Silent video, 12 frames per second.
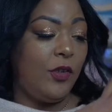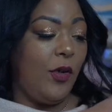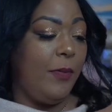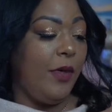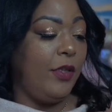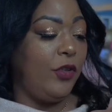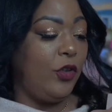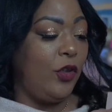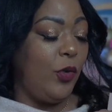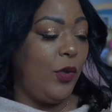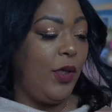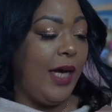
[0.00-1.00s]
So I'm going to
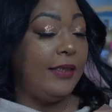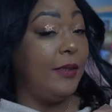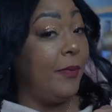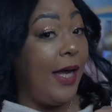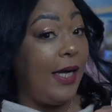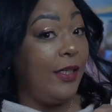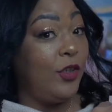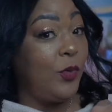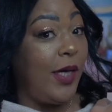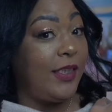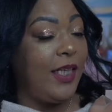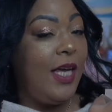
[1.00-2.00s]
show you guys. I'm not going to
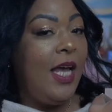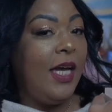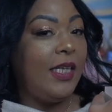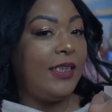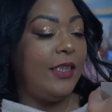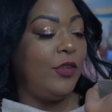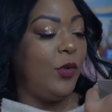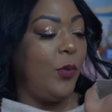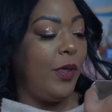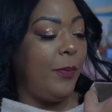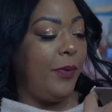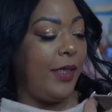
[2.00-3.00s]
swatch it because I do
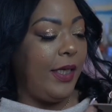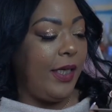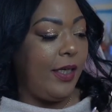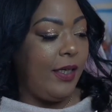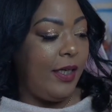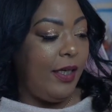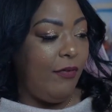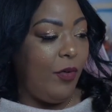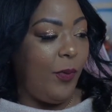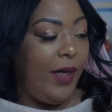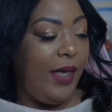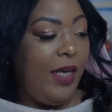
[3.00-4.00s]
want to put it in a
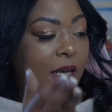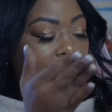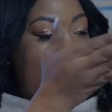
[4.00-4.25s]
giveaway.